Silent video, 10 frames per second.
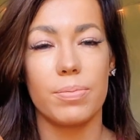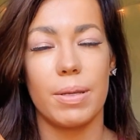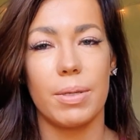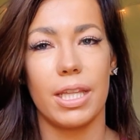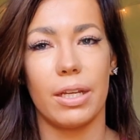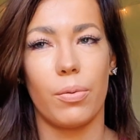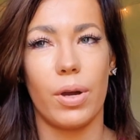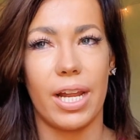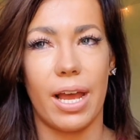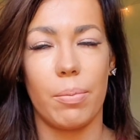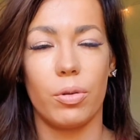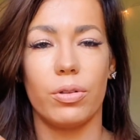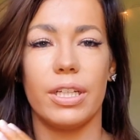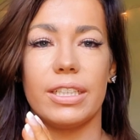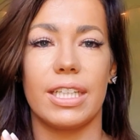maybe like one apple,
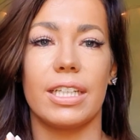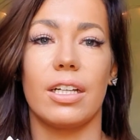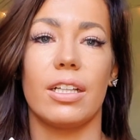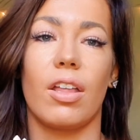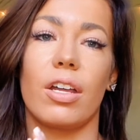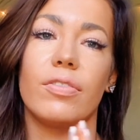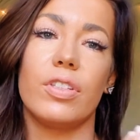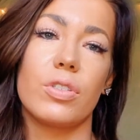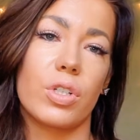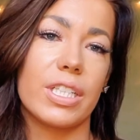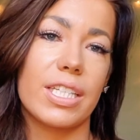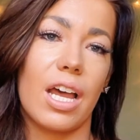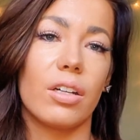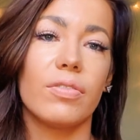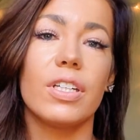and get a lot of nutrients
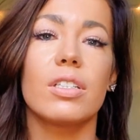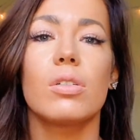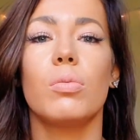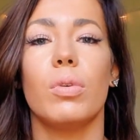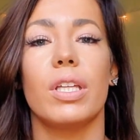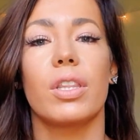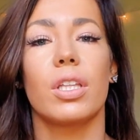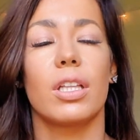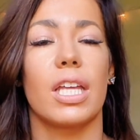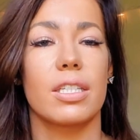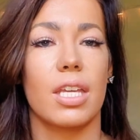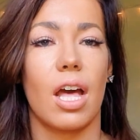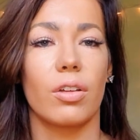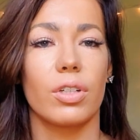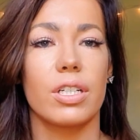out of it with less
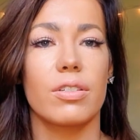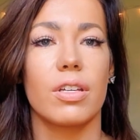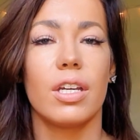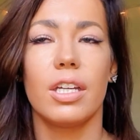calories.